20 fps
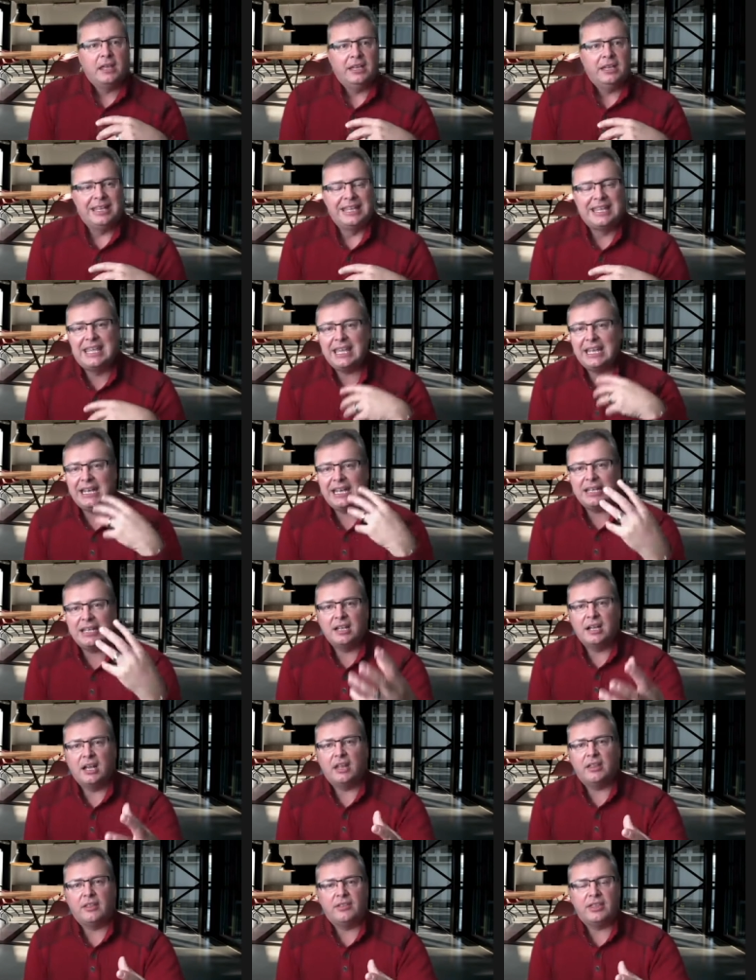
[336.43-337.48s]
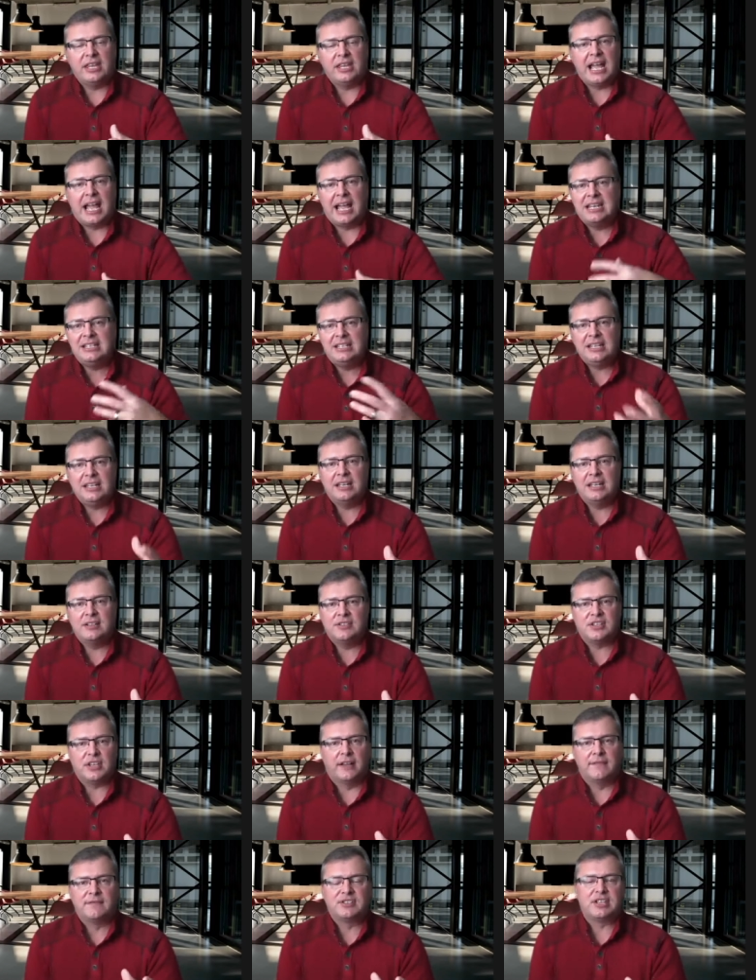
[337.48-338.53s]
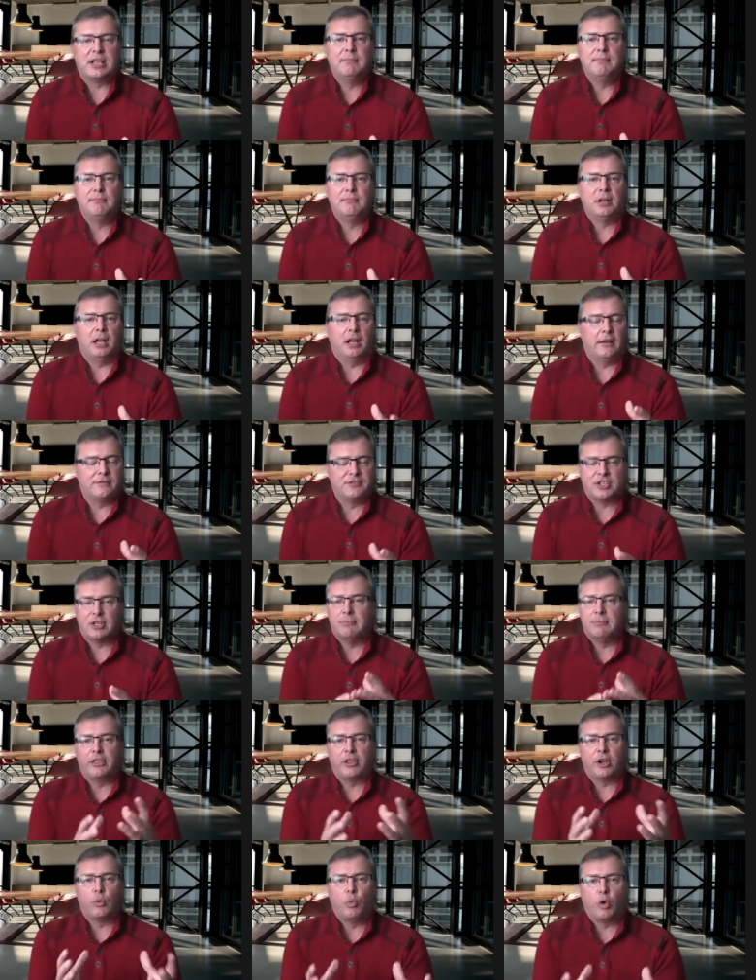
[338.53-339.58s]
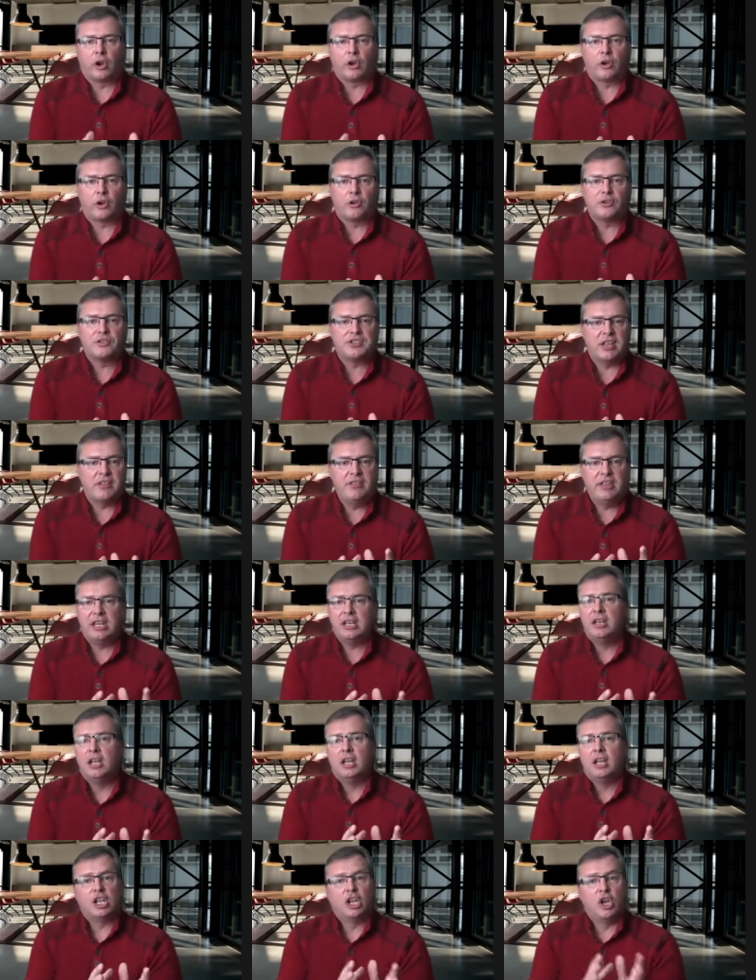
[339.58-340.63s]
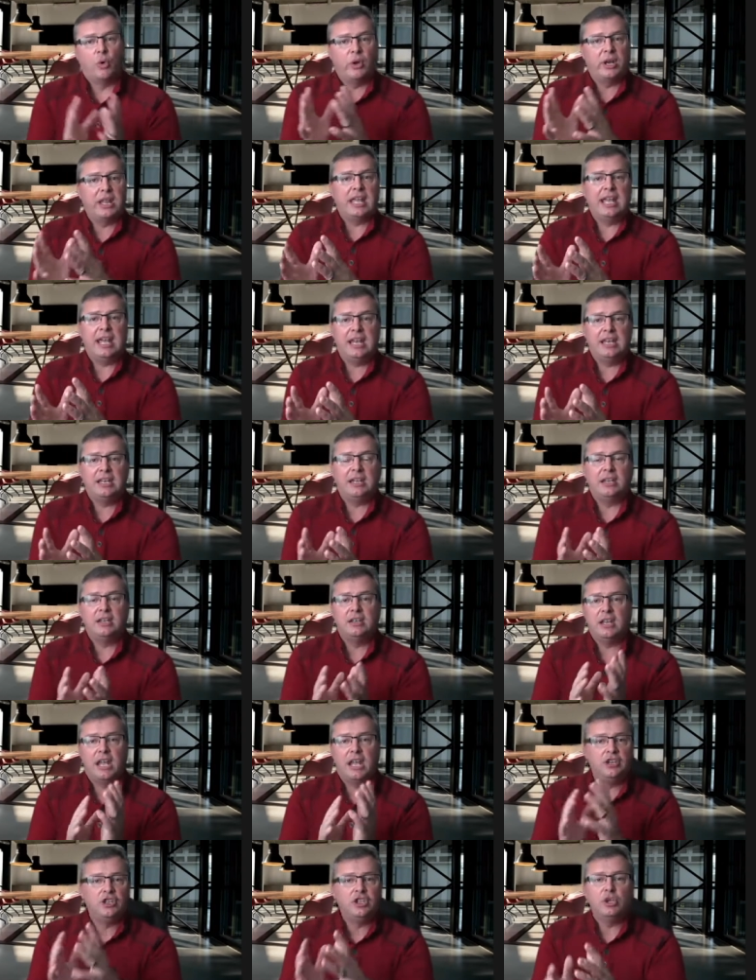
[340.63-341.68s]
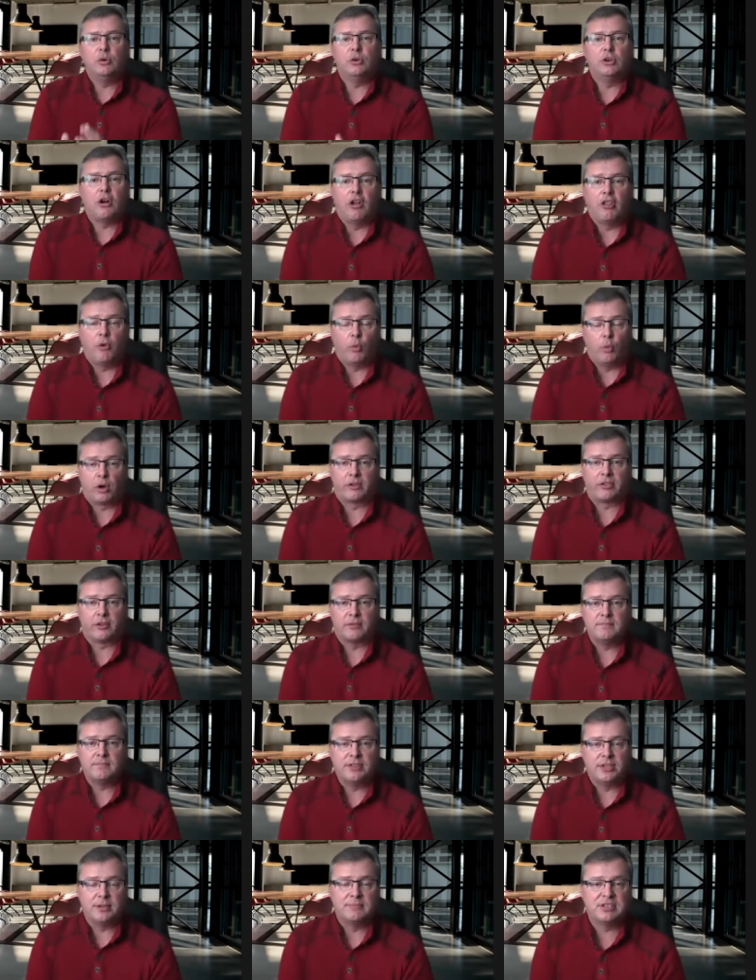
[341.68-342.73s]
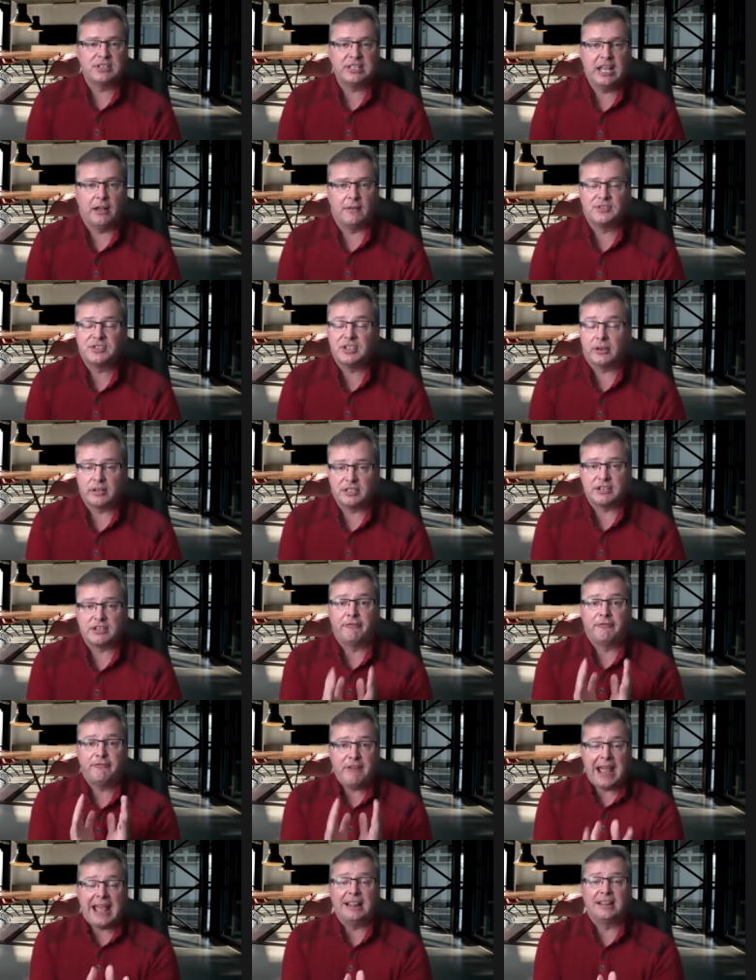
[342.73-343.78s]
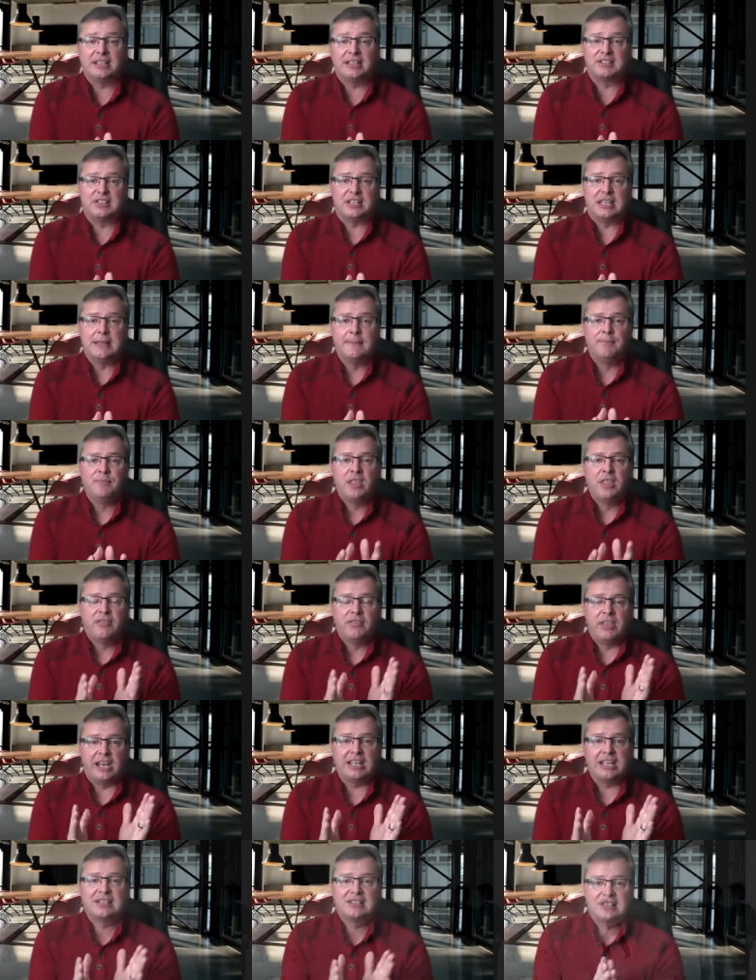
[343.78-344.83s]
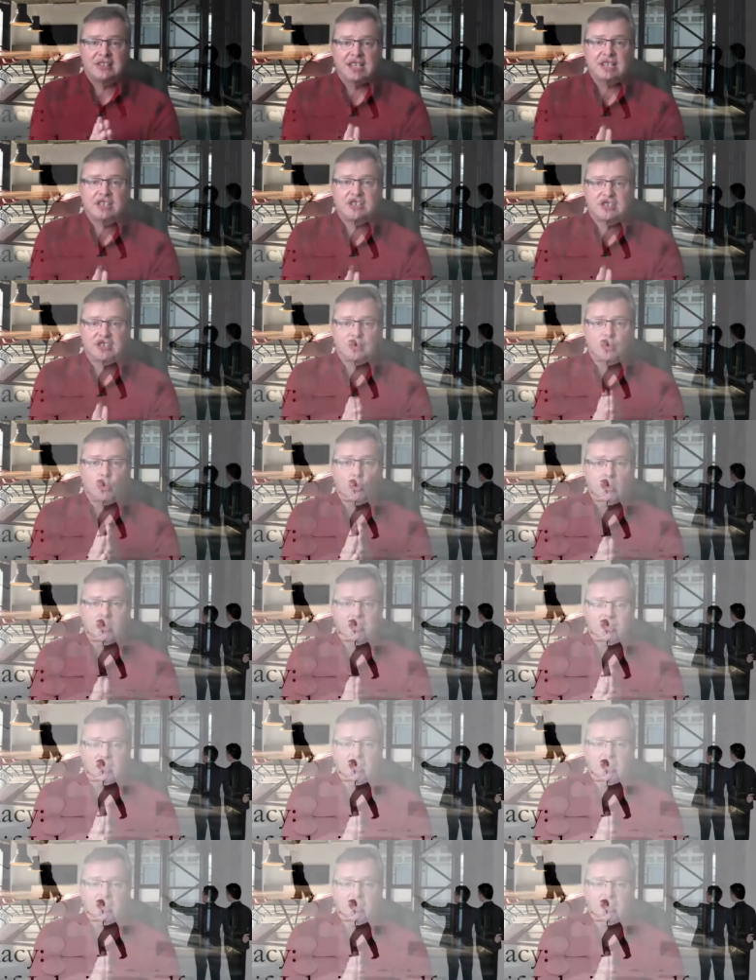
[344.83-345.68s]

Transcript: getting uh, the ideas of some of some of their workers and then going ahead and, and doing all the work themselves there is a fallacy that exists within